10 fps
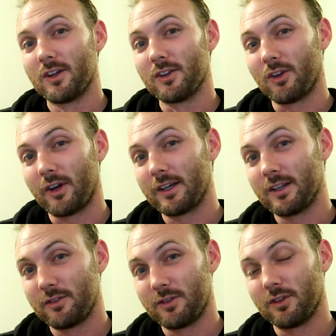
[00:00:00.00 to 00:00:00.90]
Like it
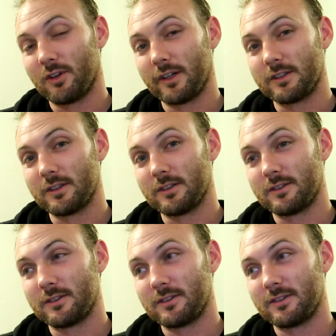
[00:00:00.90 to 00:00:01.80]
if you liked it.
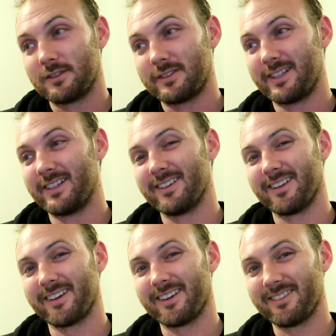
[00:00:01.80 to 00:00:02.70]

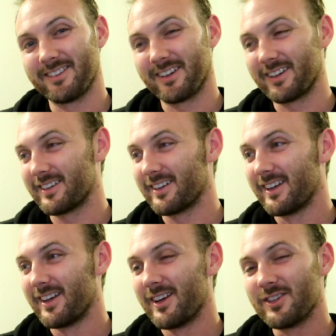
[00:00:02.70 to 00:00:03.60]
Like it if you liked it.
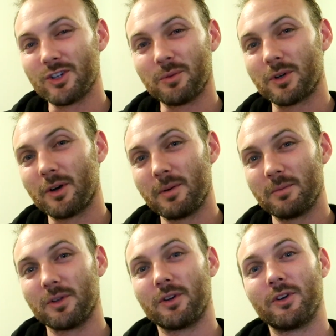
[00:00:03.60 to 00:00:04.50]
Drop a comment
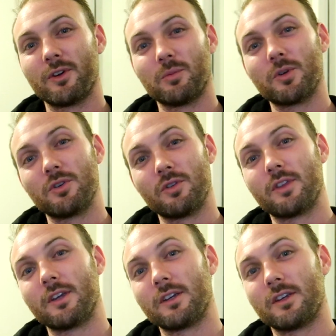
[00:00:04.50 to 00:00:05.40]
below on what you
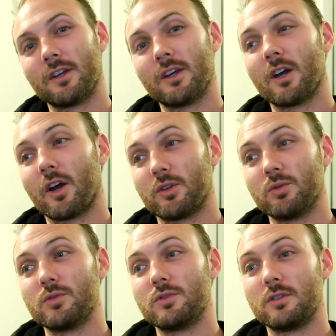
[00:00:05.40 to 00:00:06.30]
think a
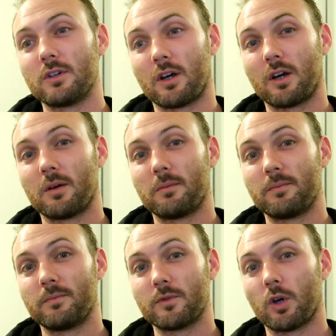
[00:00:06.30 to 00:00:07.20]
good
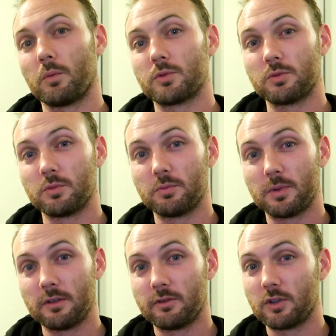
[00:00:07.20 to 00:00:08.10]
option would
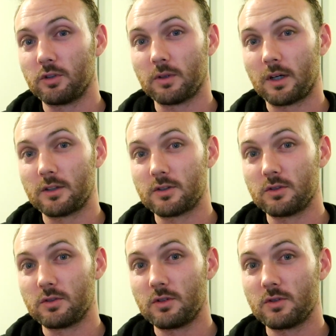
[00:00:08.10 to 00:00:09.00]
be for QR to
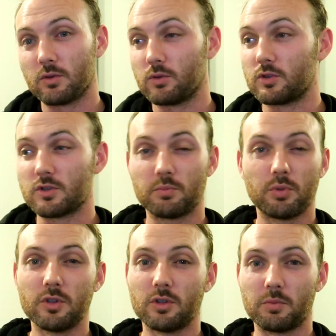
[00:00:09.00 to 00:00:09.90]
use, or just
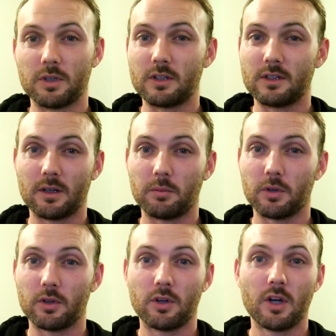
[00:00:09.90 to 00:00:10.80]
put your opinion down
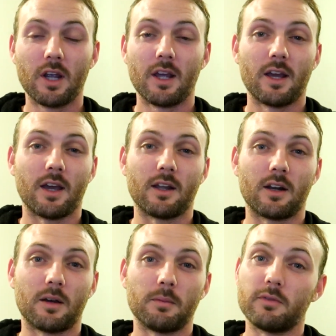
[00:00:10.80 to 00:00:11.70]
below.
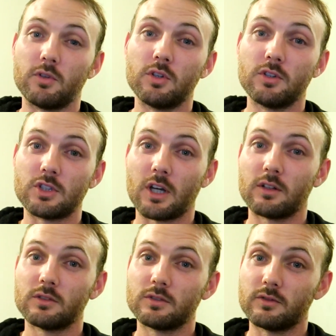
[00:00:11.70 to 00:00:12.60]
And if you're new to the
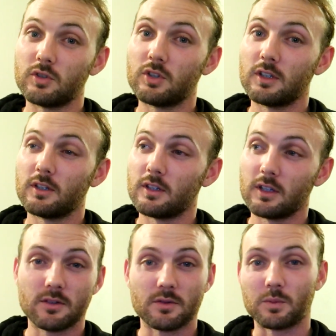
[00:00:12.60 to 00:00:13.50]
channel, you're new here,
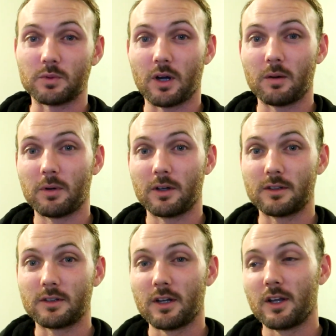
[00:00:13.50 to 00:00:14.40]
hit the subscribe button.